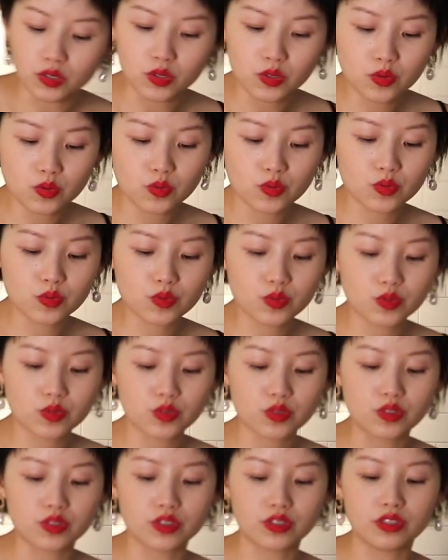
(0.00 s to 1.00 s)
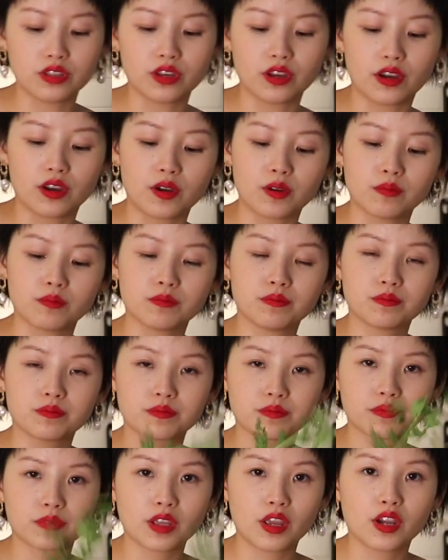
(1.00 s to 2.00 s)
use the
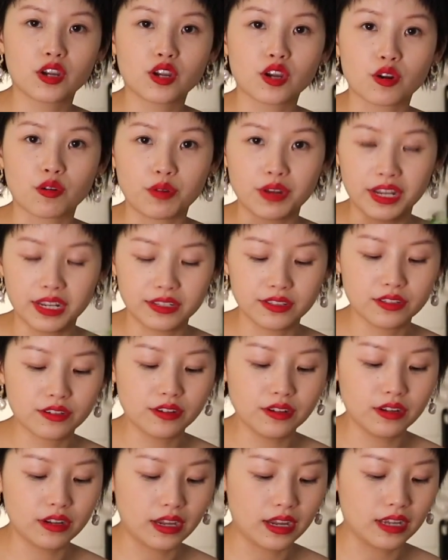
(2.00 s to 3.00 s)
coriander.